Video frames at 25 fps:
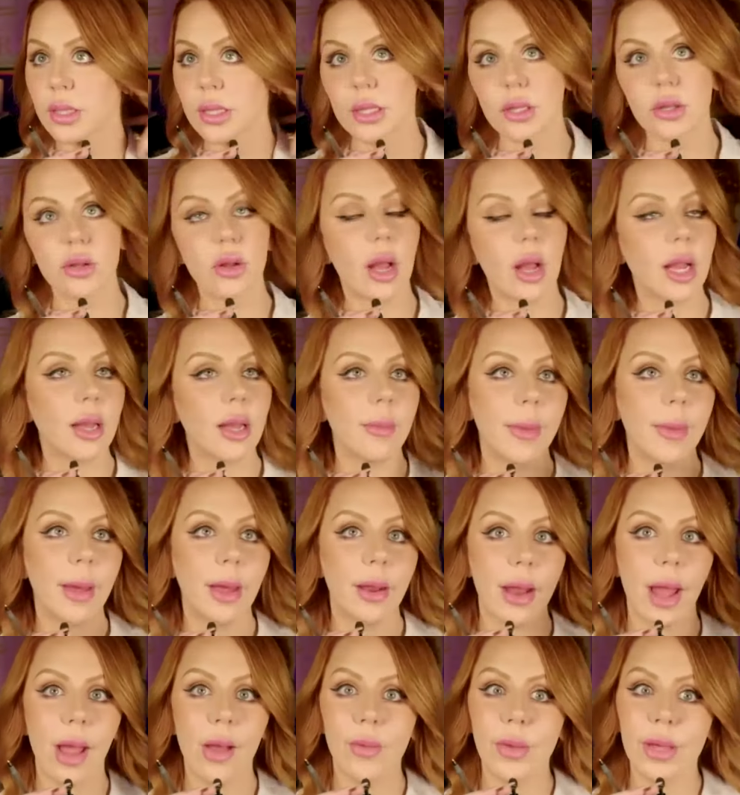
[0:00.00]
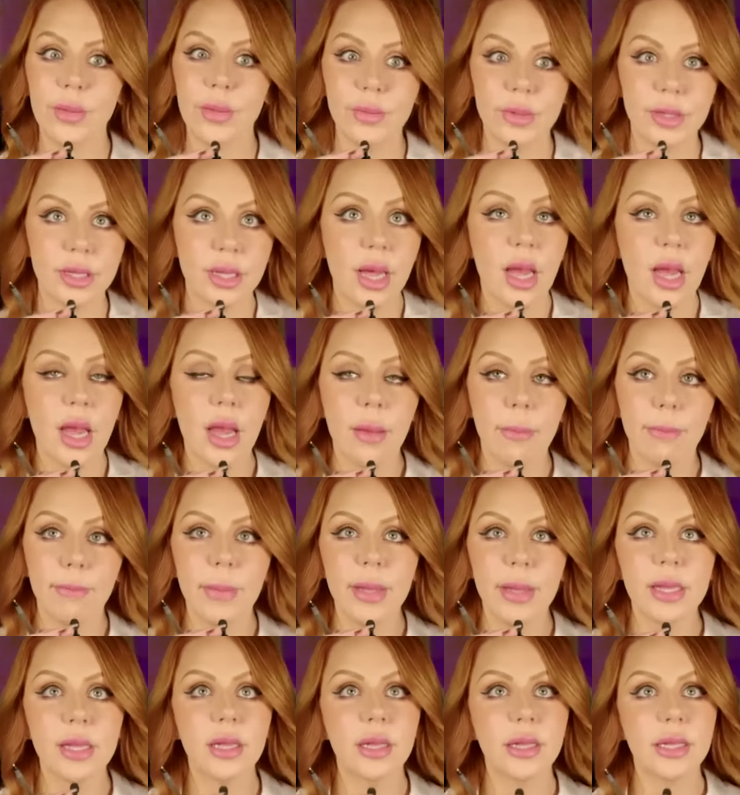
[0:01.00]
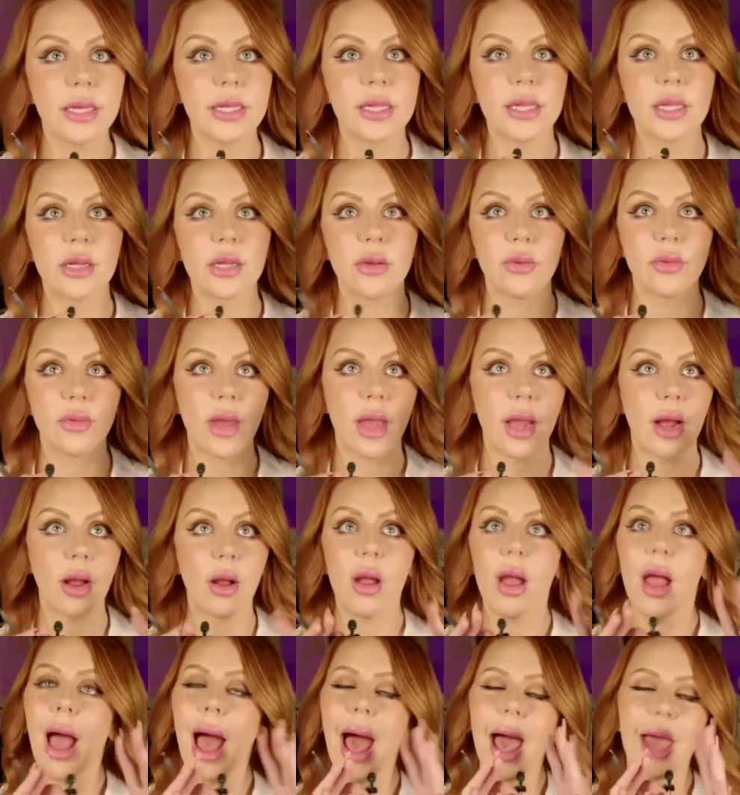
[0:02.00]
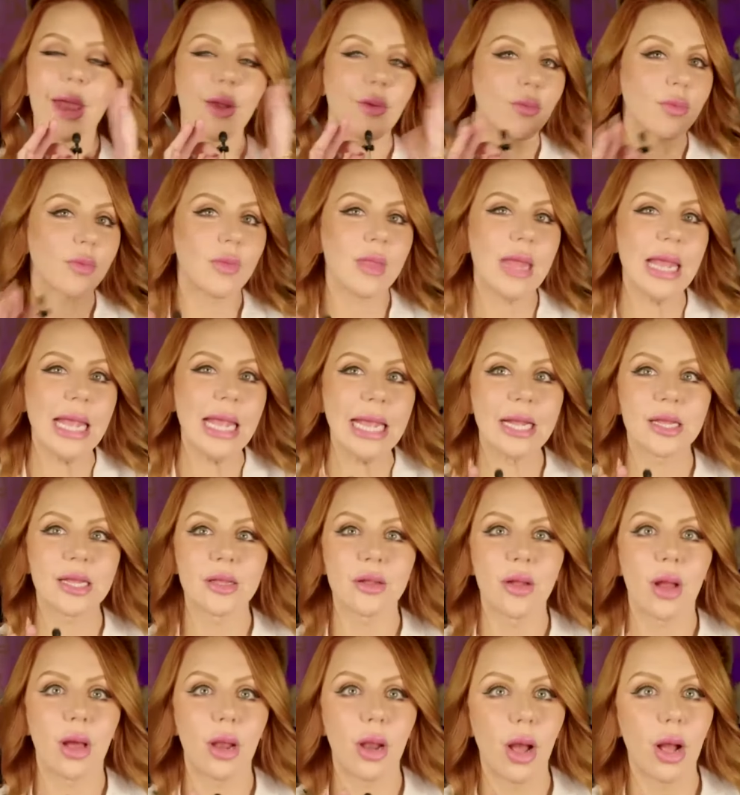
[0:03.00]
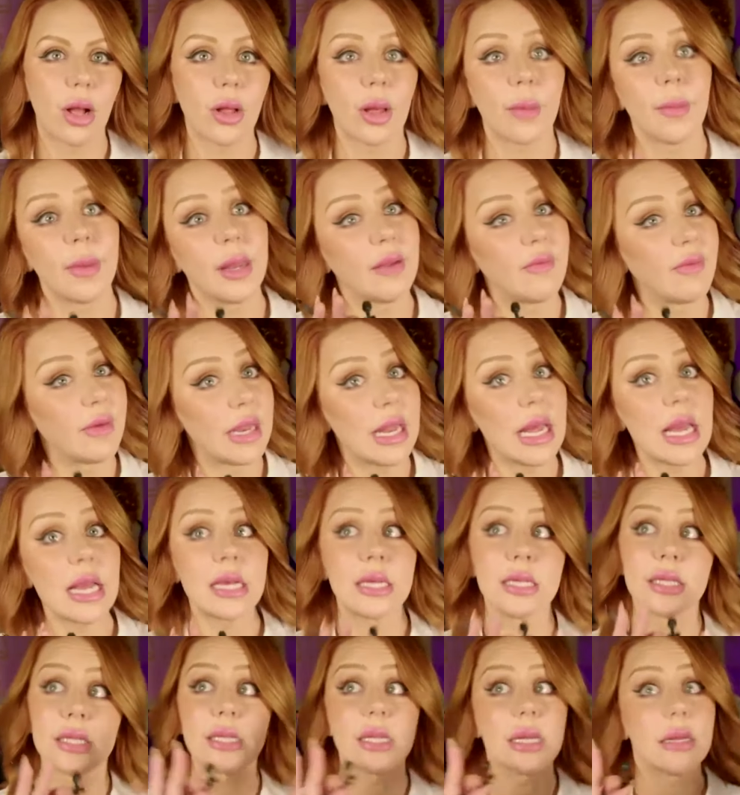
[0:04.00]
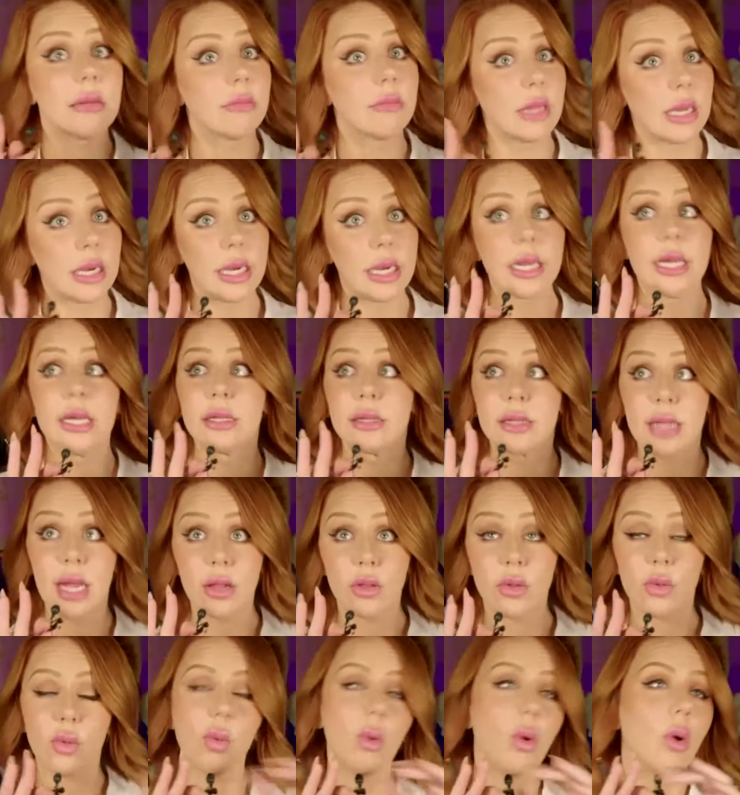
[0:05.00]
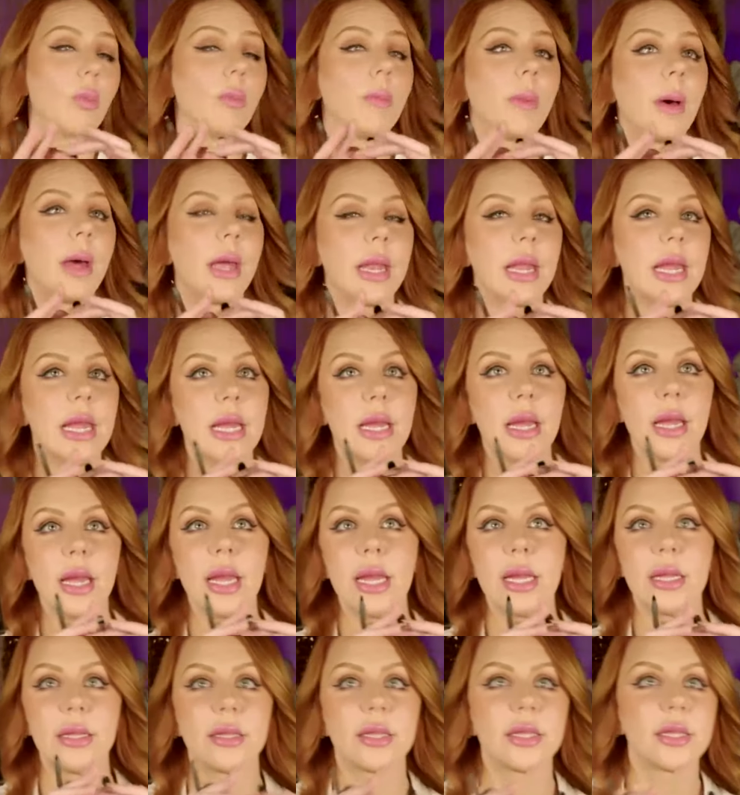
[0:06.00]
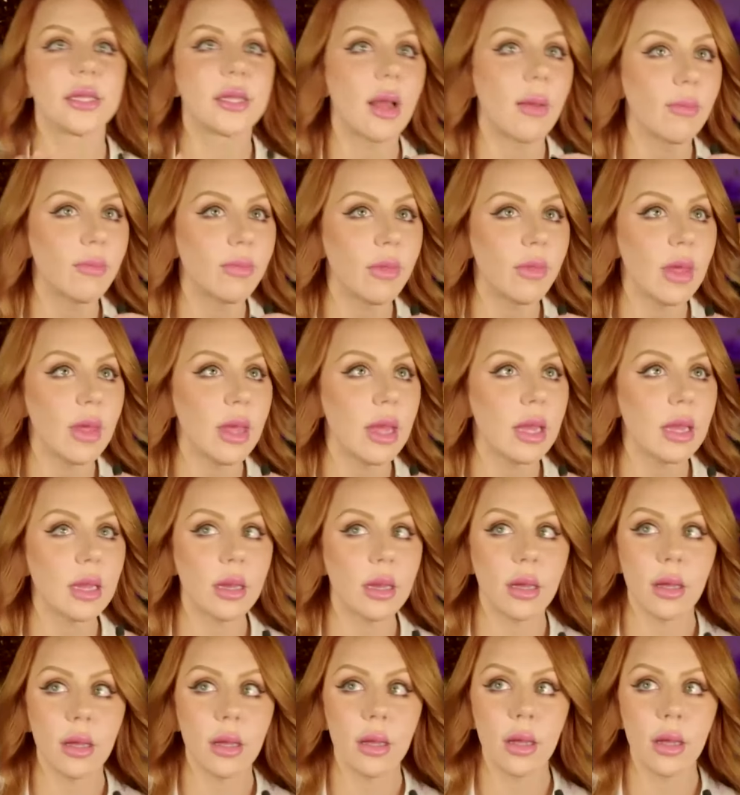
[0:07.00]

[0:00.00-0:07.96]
he's talking about how he was mentally still there i don't think it's non-hot i mean if it is then it is that's cool but it, it's something it, it